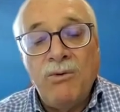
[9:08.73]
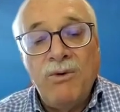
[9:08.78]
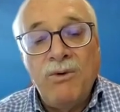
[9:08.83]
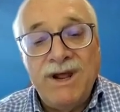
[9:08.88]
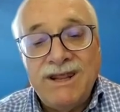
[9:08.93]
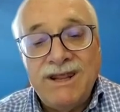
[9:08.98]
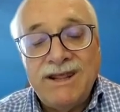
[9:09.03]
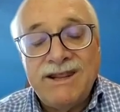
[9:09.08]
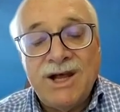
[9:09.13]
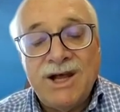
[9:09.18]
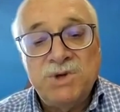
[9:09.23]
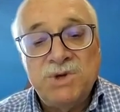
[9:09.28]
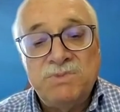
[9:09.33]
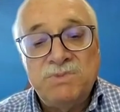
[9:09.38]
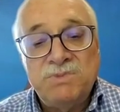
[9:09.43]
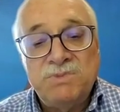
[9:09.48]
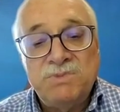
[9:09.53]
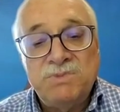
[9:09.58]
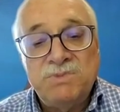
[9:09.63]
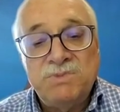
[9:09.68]
Now, whether
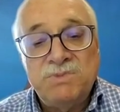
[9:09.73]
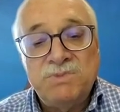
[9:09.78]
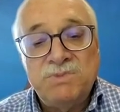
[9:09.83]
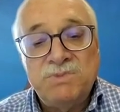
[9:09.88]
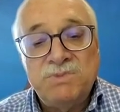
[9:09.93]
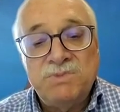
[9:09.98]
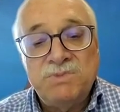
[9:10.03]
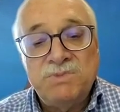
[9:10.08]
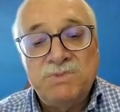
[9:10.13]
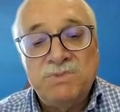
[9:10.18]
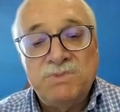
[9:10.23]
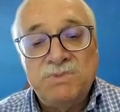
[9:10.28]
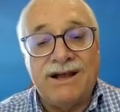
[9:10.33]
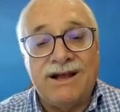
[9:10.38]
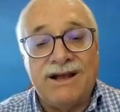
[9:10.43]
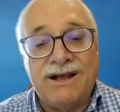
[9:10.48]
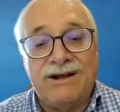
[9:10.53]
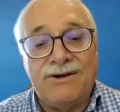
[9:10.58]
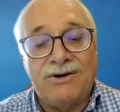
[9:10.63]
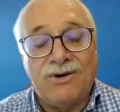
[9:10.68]
those permits were still
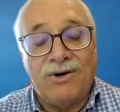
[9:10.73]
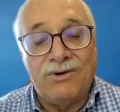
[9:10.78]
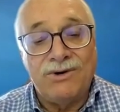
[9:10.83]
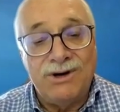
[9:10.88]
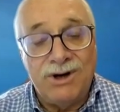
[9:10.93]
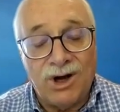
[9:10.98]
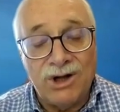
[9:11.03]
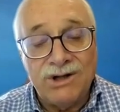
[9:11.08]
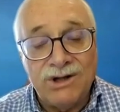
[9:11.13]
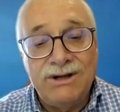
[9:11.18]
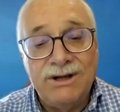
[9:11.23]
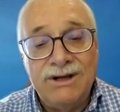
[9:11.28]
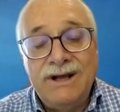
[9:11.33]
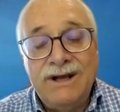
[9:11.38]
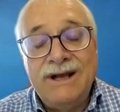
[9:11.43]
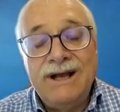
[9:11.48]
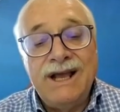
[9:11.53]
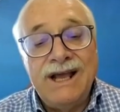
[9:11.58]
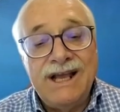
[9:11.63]
valid uh, or not